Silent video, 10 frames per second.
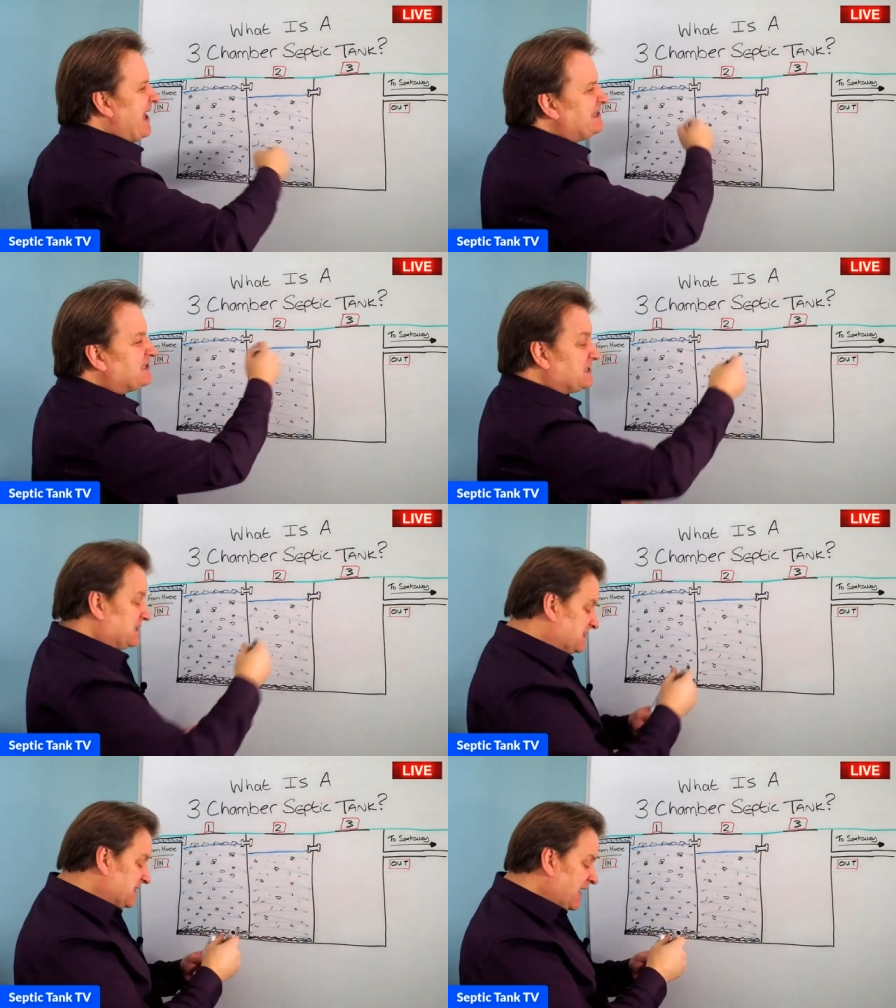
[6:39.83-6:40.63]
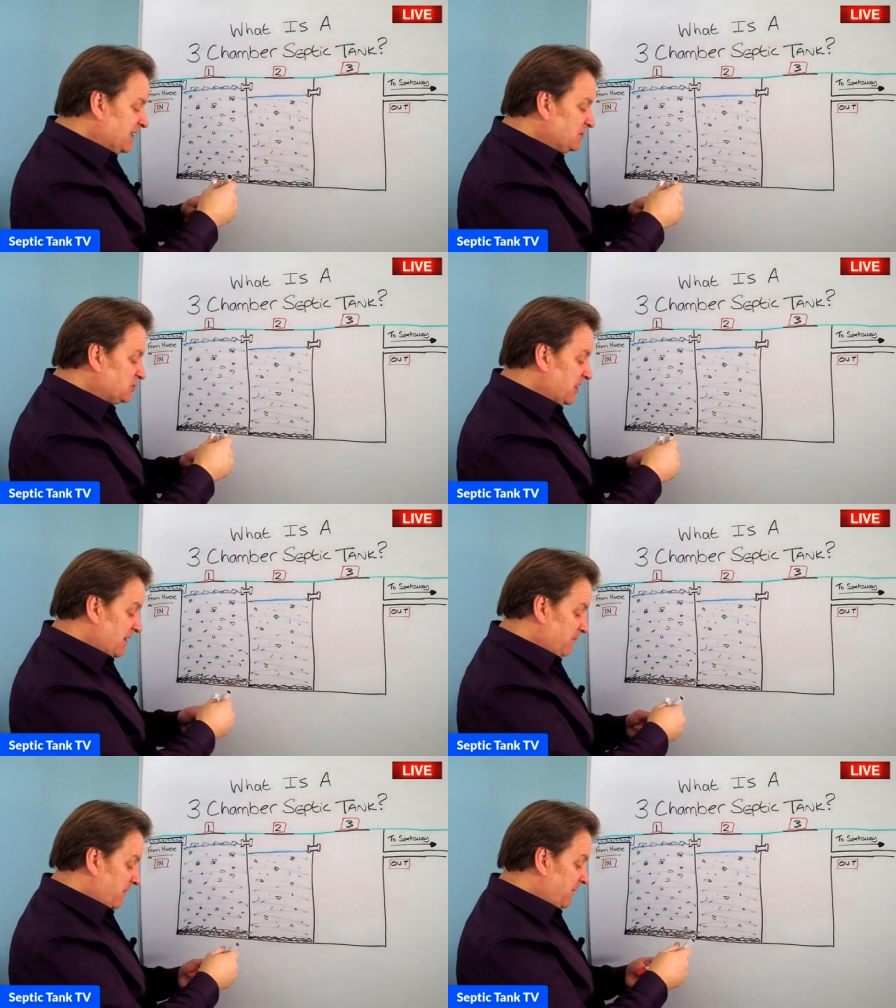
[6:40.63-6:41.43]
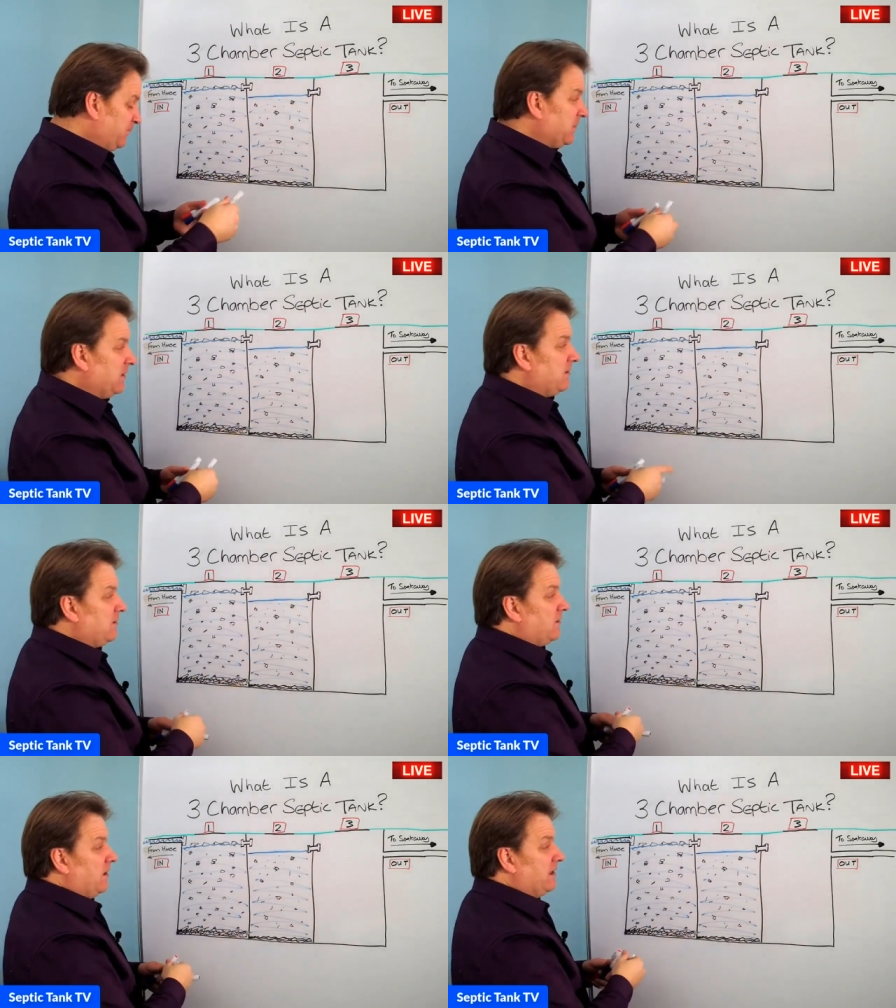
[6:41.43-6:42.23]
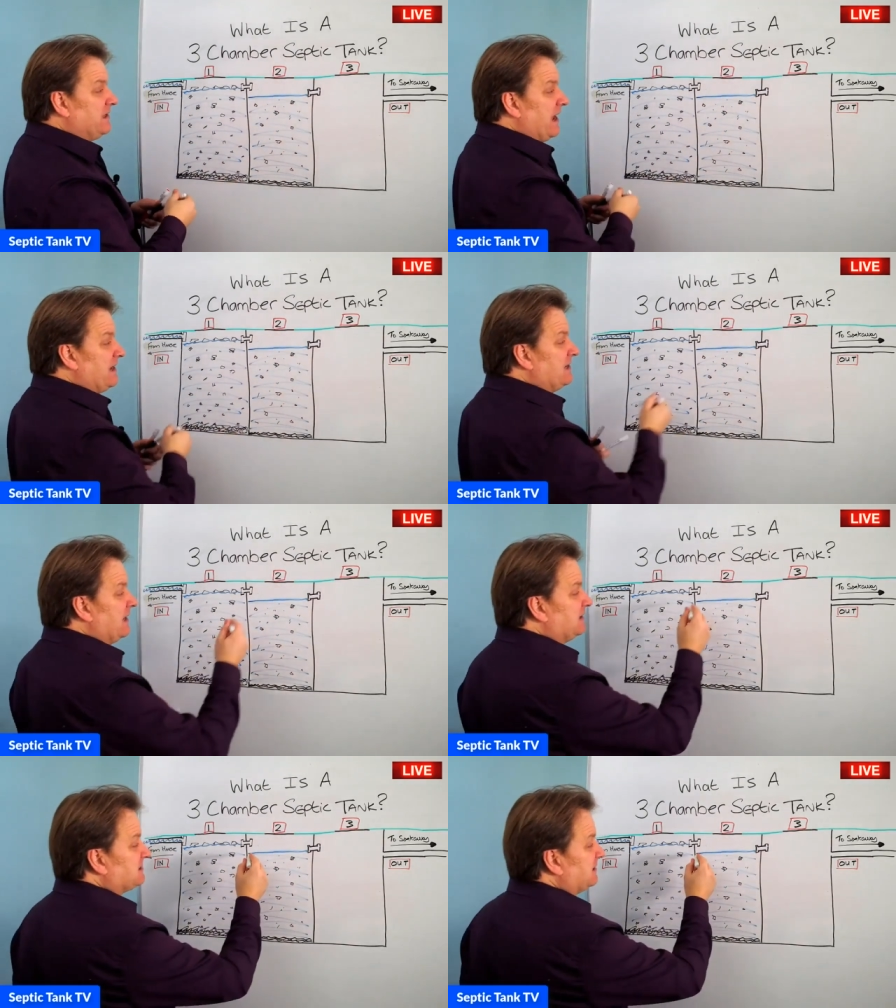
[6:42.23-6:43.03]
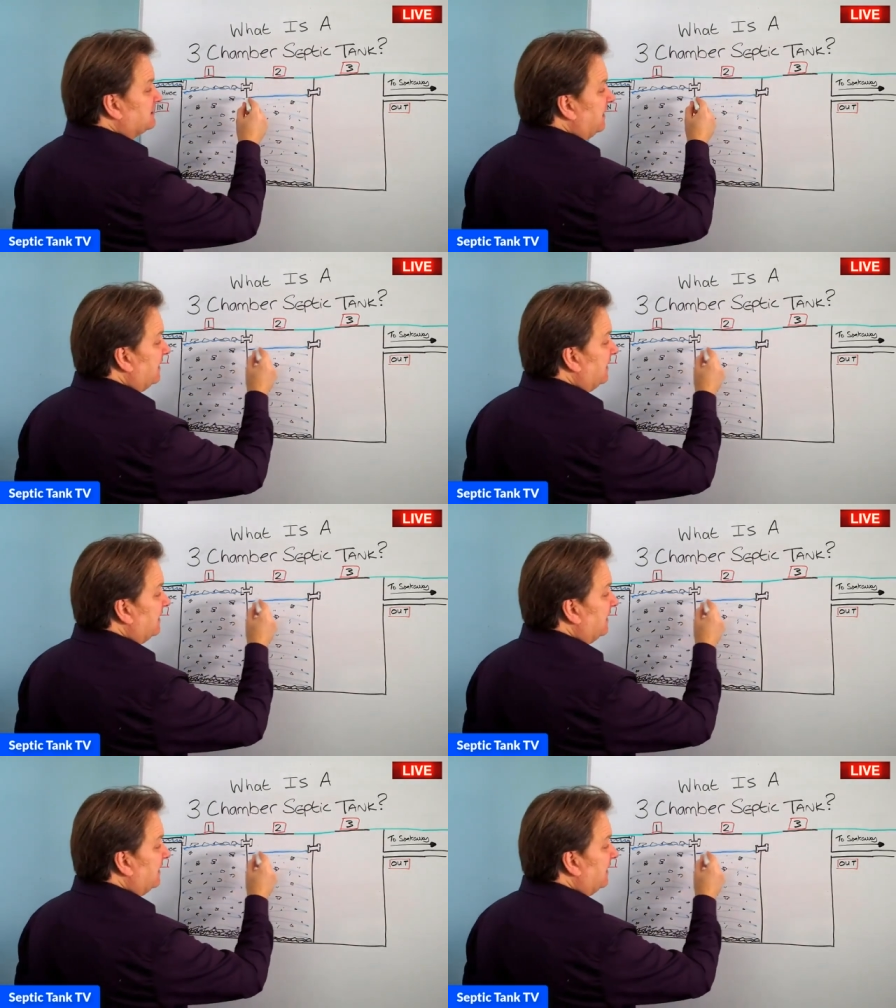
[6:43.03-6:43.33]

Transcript: entered the second chamber, again, here's our